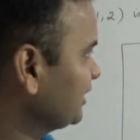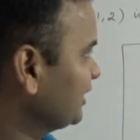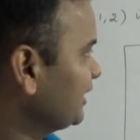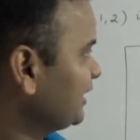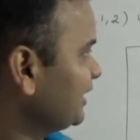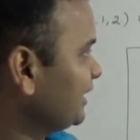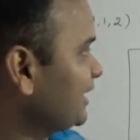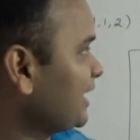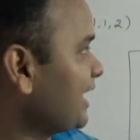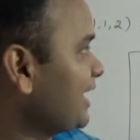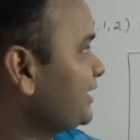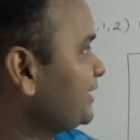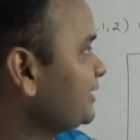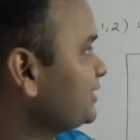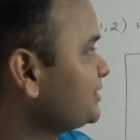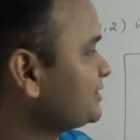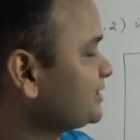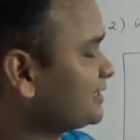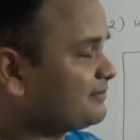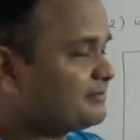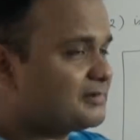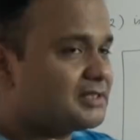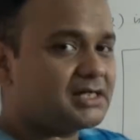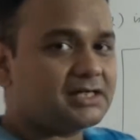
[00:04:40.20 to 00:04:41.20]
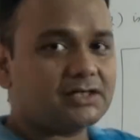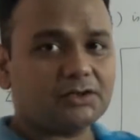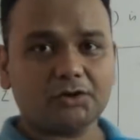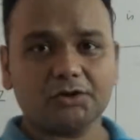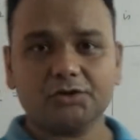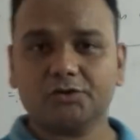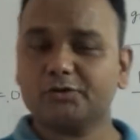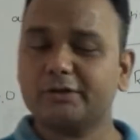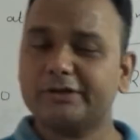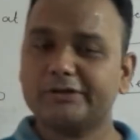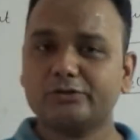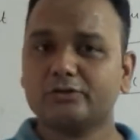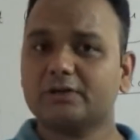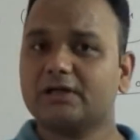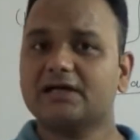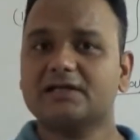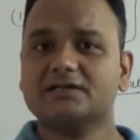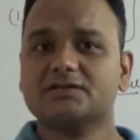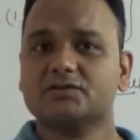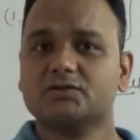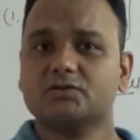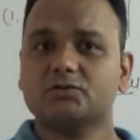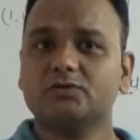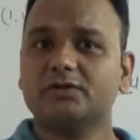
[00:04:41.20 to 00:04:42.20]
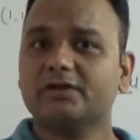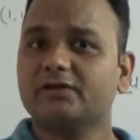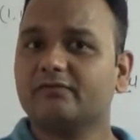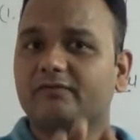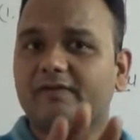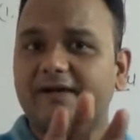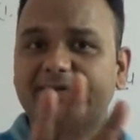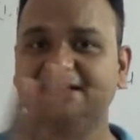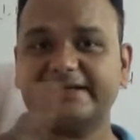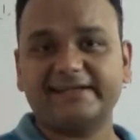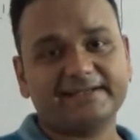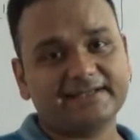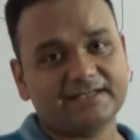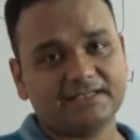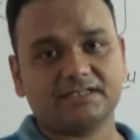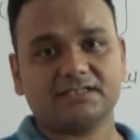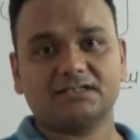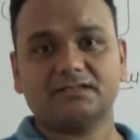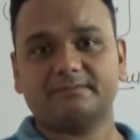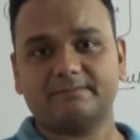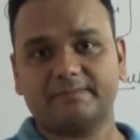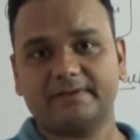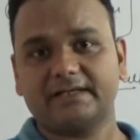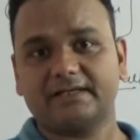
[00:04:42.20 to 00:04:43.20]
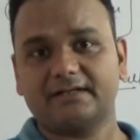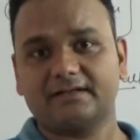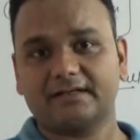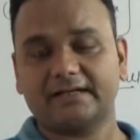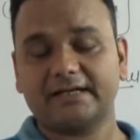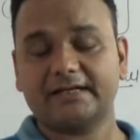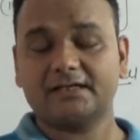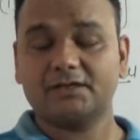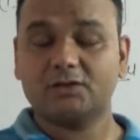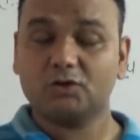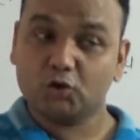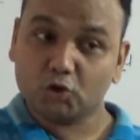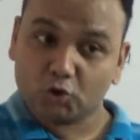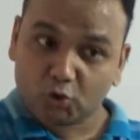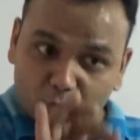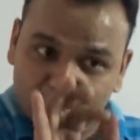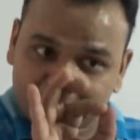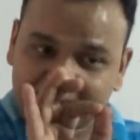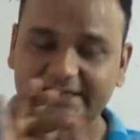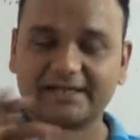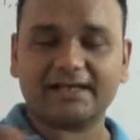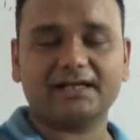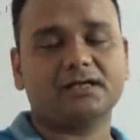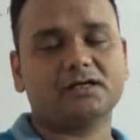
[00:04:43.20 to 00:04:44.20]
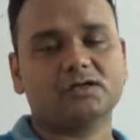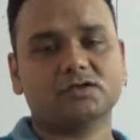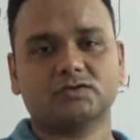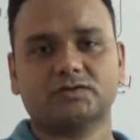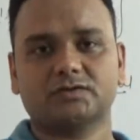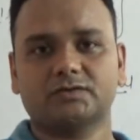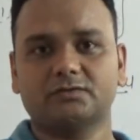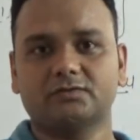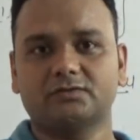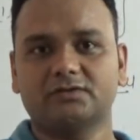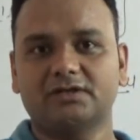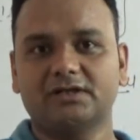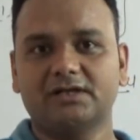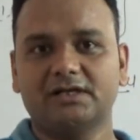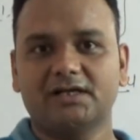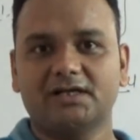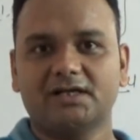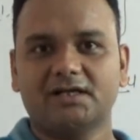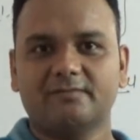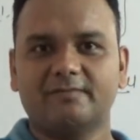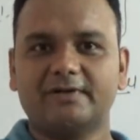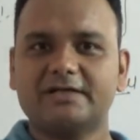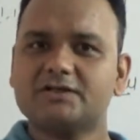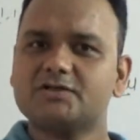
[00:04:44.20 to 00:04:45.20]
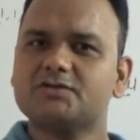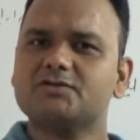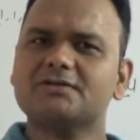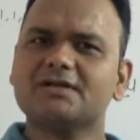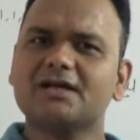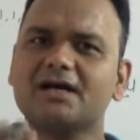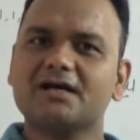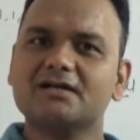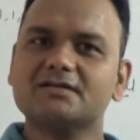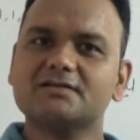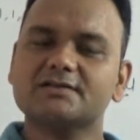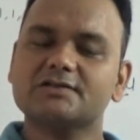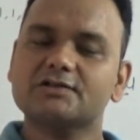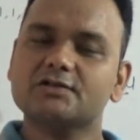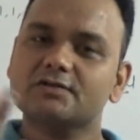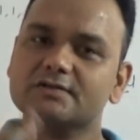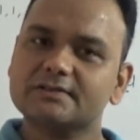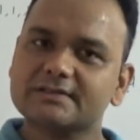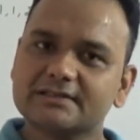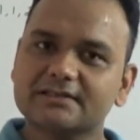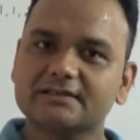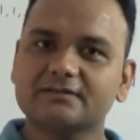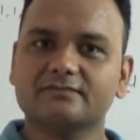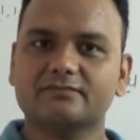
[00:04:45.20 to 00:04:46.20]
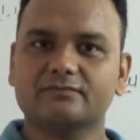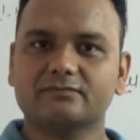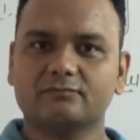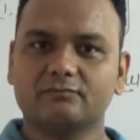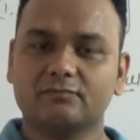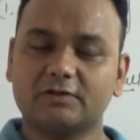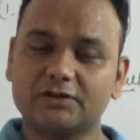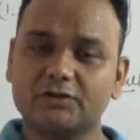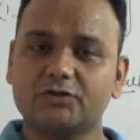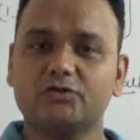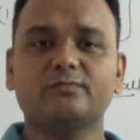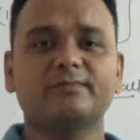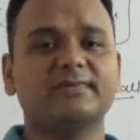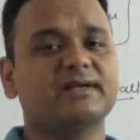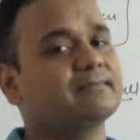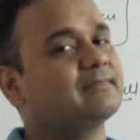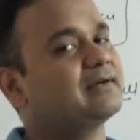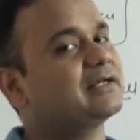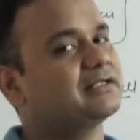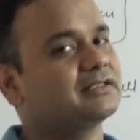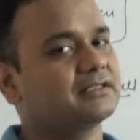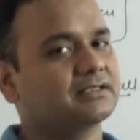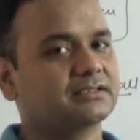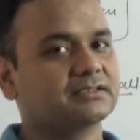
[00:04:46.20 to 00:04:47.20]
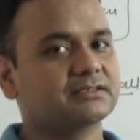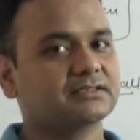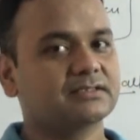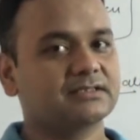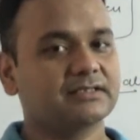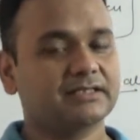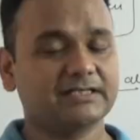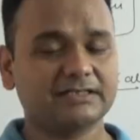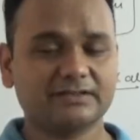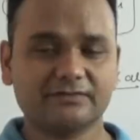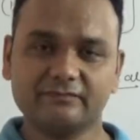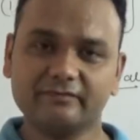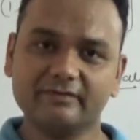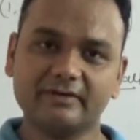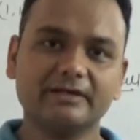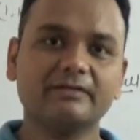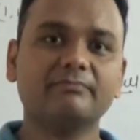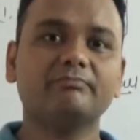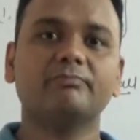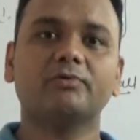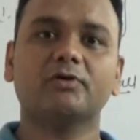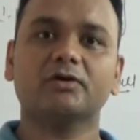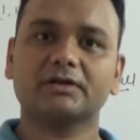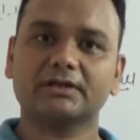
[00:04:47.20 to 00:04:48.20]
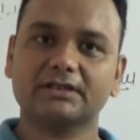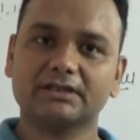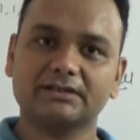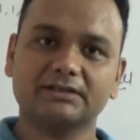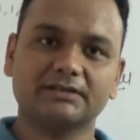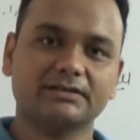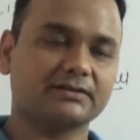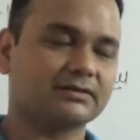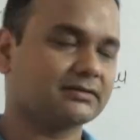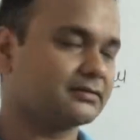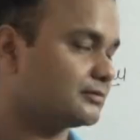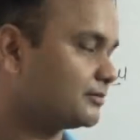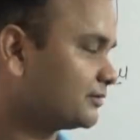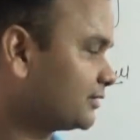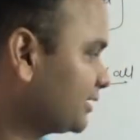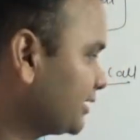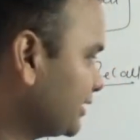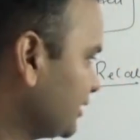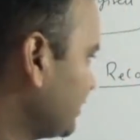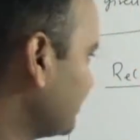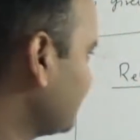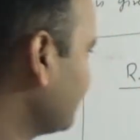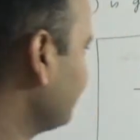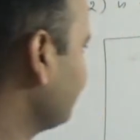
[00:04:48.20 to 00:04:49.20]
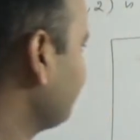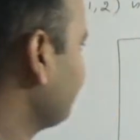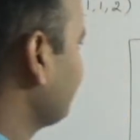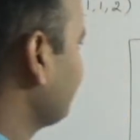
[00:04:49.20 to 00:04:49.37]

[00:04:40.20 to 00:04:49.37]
in IITJAM they are not going to ask you to define tangent plane, right? No one can ask you. But you should ask yourself, what do you mean by this? It's very important. Okay?